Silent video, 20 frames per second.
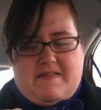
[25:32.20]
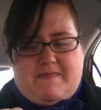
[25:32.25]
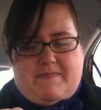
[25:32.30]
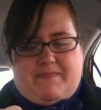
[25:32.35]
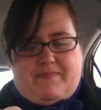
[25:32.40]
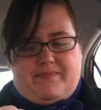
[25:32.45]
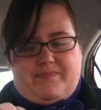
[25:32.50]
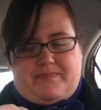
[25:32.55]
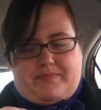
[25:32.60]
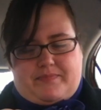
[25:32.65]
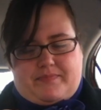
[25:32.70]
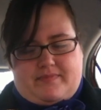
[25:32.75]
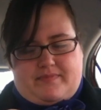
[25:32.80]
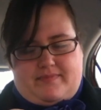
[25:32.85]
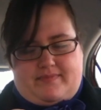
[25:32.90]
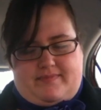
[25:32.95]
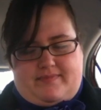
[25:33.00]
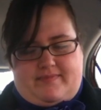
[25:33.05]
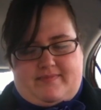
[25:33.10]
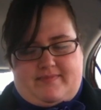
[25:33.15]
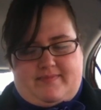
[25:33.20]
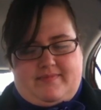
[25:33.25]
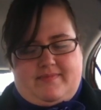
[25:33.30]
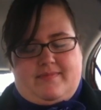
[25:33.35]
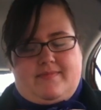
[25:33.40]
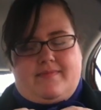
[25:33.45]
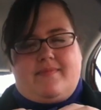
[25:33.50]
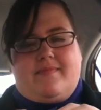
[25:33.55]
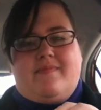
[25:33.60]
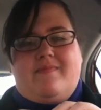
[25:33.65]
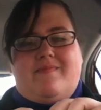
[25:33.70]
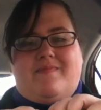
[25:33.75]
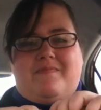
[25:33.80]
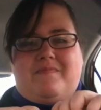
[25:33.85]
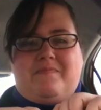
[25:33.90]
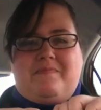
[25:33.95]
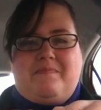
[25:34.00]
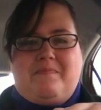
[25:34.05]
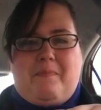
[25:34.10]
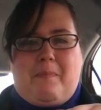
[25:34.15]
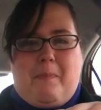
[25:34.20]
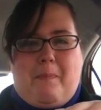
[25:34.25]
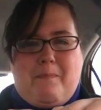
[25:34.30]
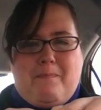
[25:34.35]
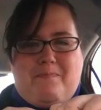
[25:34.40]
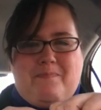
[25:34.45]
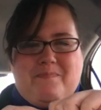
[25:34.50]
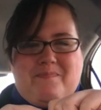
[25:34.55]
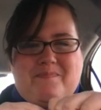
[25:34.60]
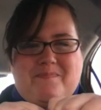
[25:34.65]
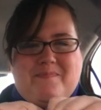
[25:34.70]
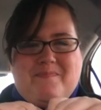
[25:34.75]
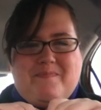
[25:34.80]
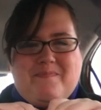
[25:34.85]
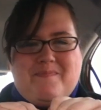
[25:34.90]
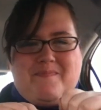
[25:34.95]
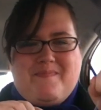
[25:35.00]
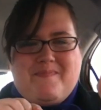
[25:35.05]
Nothing is said.